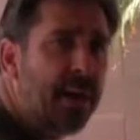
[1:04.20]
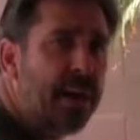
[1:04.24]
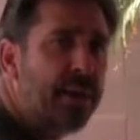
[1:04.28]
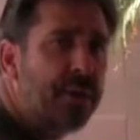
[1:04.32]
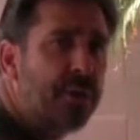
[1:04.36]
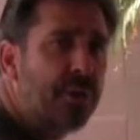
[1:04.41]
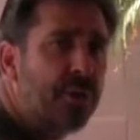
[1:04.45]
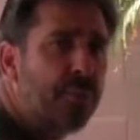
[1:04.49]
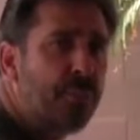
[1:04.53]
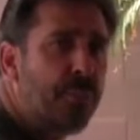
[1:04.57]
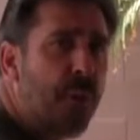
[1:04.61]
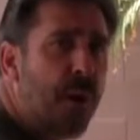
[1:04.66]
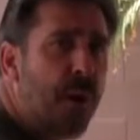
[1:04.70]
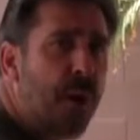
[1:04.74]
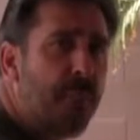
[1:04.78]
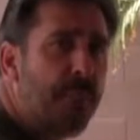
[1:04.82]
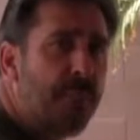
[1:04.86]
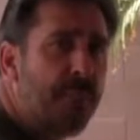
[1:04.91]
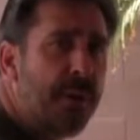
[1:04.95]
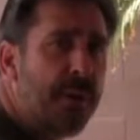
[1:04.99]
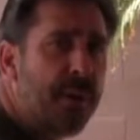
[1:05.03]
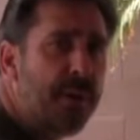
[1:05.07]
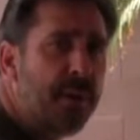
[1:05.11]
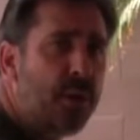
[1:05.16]
and just
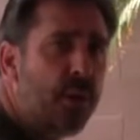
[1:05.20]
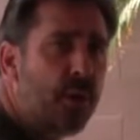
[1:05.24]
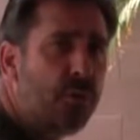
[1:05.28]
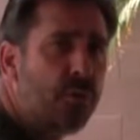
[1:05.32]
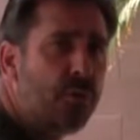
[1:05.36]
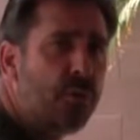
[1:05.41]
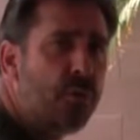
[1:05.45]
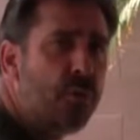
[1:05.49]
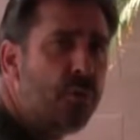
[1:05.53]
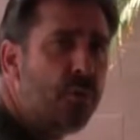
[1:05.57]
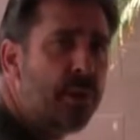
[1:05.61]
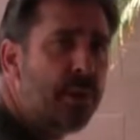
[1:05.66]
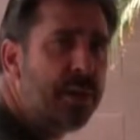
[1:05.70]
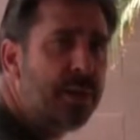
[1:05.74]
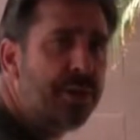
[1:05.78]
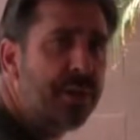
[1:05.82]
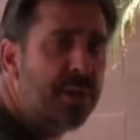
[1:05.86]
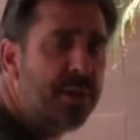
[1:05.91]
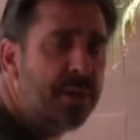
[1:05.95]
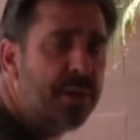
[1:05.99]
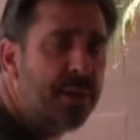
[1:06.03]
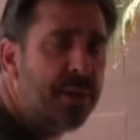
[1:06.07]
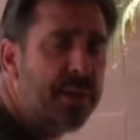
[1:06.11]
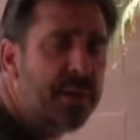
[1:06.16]
pump in those two
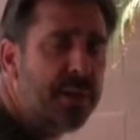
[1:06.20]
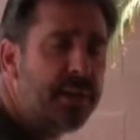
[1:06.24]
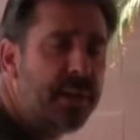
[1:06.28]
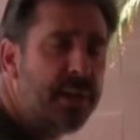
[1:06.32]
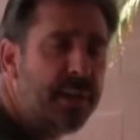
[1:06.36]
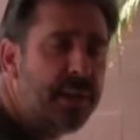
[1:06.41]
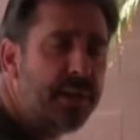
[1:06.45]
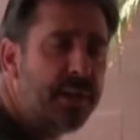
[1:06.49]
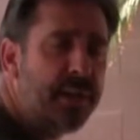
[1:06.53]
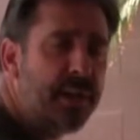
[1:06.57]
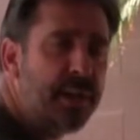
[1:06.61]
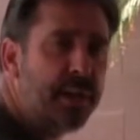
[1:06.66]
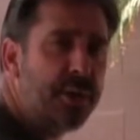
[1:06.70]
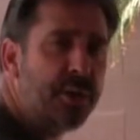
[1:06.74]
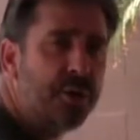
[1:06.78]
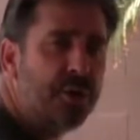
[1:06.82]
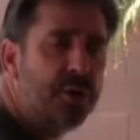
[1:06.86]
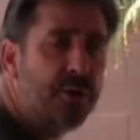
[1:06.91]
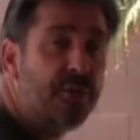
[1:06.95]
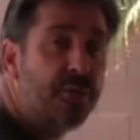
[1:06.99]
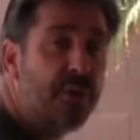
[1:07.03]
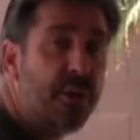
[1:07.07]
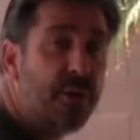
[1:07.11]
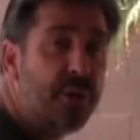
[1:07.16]

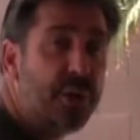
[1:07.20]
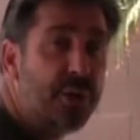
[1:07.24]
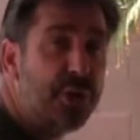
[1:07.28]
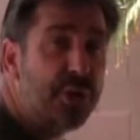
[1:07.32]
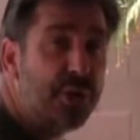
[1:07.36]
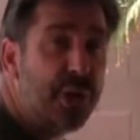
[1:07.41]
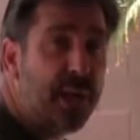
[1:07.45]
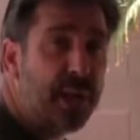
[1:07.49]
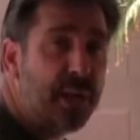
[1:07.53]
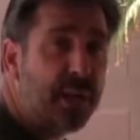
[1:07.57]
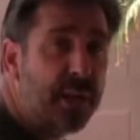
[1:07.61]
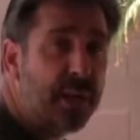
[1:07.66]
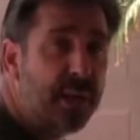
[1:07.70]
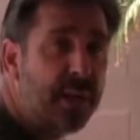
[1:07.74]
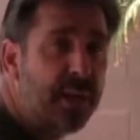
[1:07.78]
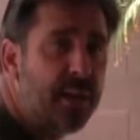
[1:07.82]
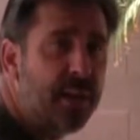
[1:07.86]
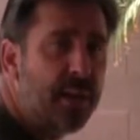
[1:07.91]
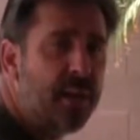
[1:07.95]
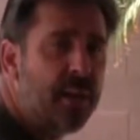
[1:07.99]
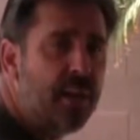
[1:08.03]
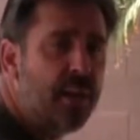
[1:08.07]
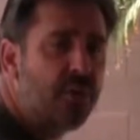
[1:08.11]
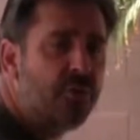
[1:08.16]
indentations very gently.
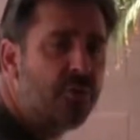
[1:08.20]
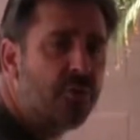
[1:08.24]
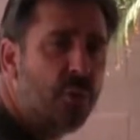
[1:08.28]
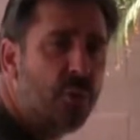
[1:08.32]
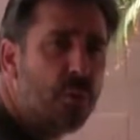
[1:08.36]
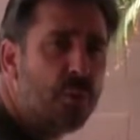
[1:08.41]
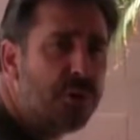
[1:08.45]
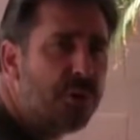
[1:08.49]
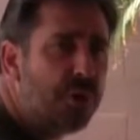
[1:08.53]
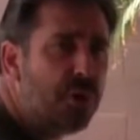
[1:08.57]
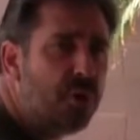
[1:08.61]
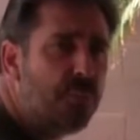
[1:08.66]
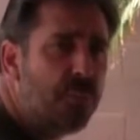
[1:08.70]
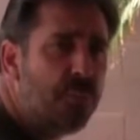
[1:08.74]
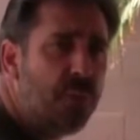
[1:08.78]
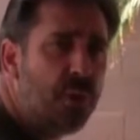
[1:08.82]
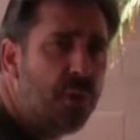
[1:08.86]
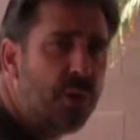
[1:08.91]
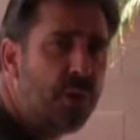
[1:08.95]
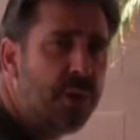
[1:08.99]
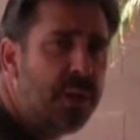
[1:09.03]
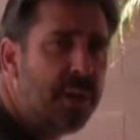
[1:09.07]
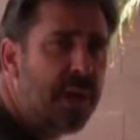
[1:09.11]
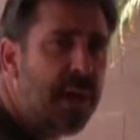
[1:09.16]
So we're just
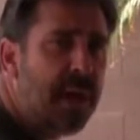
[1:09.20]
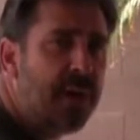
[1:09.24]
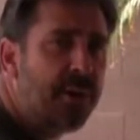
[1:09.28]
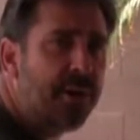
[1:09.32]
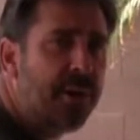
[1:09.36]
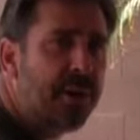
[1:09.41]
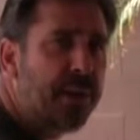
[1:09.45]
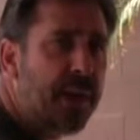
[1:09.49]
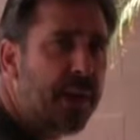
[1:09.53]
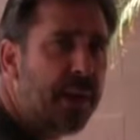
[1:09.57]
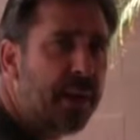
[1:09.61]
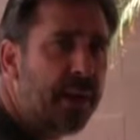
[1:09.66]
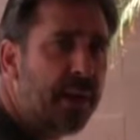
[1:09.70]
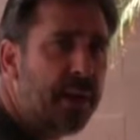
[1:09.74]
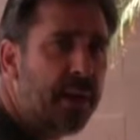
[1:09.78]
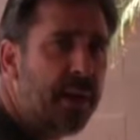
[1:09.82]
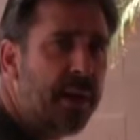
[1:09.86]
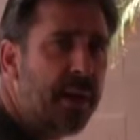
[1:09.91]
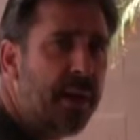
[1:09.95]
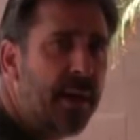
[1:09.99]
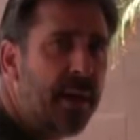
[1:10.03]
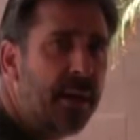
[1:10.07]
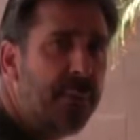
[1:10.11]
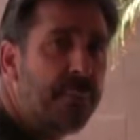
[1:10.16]
pulling down the neck
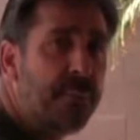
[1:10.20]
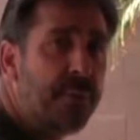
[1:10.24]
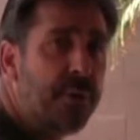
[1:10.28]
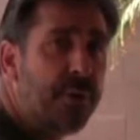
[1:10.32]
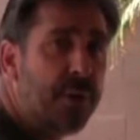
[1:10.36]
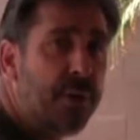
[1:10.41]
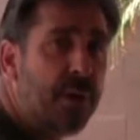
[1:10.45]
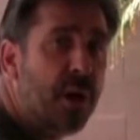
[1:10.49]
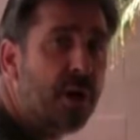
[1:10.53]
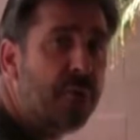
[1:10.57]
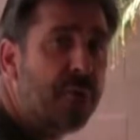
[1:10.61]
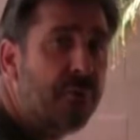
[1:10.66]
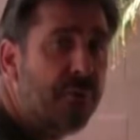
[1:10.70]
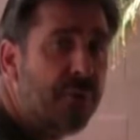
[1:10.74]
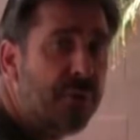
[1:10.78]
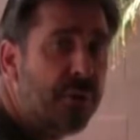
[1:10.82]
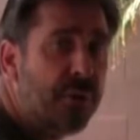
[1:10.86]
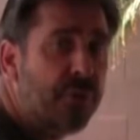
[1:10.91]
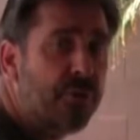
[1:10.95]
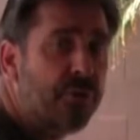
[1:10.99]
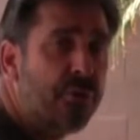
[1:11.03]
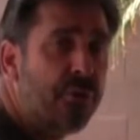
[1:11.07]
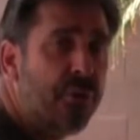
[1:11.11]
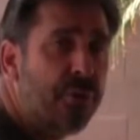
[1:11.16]
and putting our
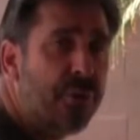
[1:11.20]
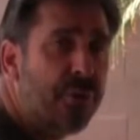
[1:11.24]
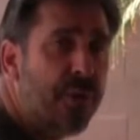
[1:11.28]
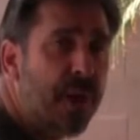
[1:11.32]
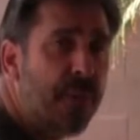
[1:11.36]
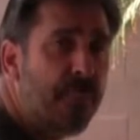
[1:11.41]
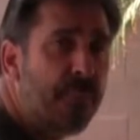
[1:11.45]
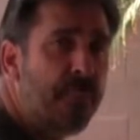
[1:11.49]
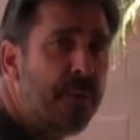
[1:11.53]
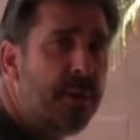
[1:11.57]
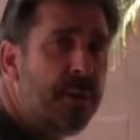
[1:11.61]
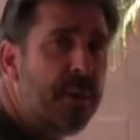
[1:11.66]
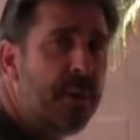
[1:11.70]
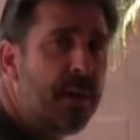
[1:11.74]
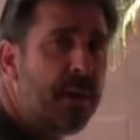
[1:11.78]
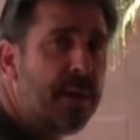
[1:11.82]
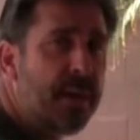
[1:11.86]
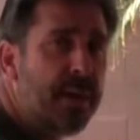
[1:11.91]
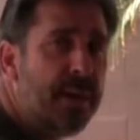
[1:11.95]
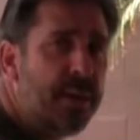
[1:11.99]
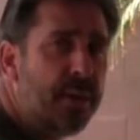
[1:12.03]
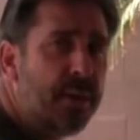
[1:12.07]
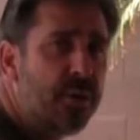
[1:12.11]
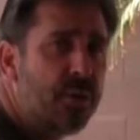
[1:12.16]
fingers and thumb
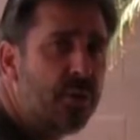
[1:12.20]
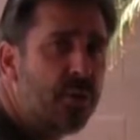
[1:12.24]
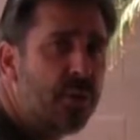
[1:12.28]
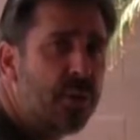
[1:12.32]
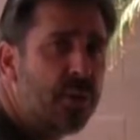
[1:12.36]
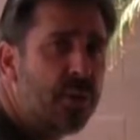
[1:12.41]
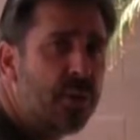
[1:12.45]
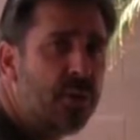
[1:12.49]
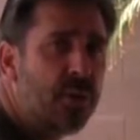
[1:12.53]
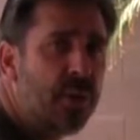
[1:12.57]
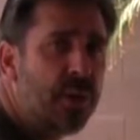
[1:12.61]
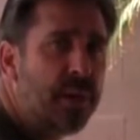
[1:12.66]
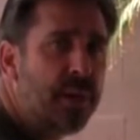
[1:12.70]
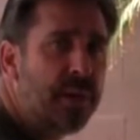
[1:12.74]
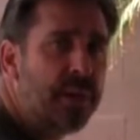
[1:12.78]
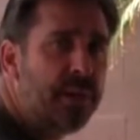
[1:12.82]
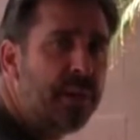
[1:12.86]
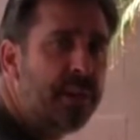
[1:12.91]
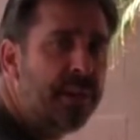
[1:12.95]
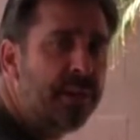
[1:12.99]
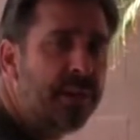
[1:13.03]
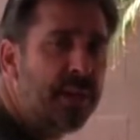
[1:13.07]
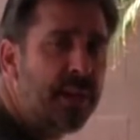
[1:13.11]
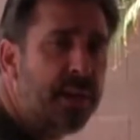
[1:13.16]
into the little
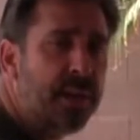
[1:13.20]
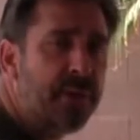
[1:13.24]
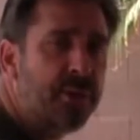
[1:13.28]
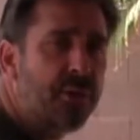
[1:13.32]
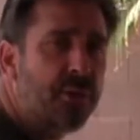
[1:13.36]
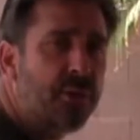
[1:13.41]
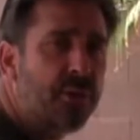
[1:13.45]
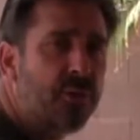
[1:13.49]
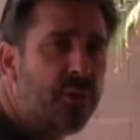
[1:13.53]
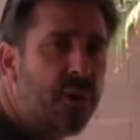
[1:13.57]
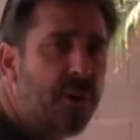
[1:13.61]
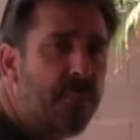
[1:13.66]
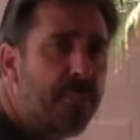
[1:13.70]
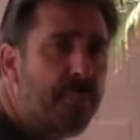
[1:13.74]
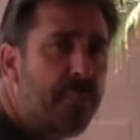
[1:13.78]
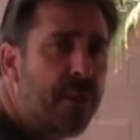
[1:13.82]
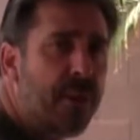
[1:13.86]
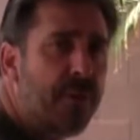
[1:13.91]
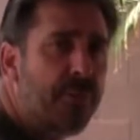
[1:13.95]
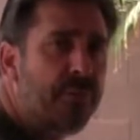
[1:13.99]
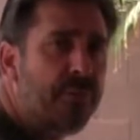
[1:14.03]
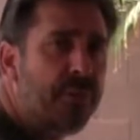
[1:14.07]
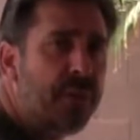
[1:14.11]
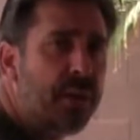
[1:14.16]
indentations
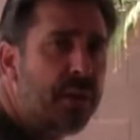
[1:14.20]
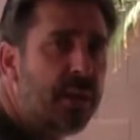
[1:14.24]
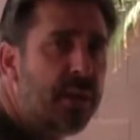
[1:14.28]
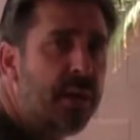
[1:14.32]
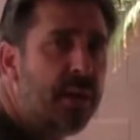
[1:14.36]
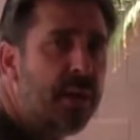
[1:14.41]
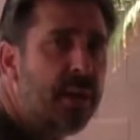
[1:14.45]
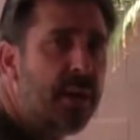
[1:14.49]
above the